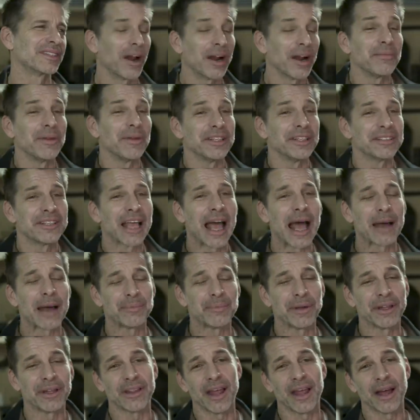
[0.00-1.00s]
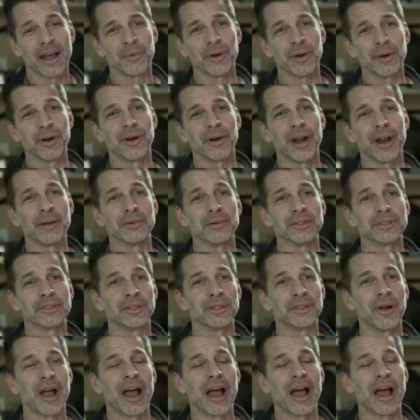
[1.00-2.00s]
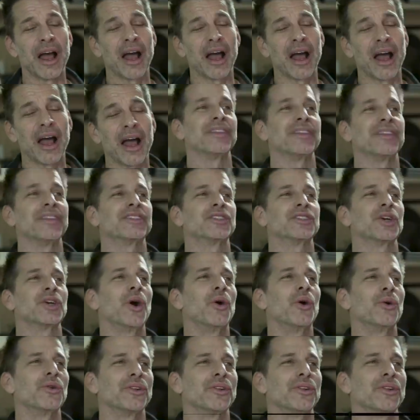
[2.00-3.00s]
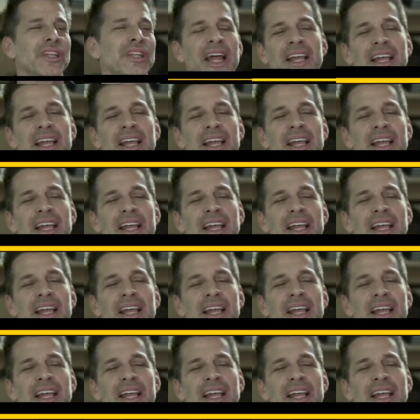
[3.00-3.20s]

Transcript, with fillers: part of me is happy that we were able to have that not be the total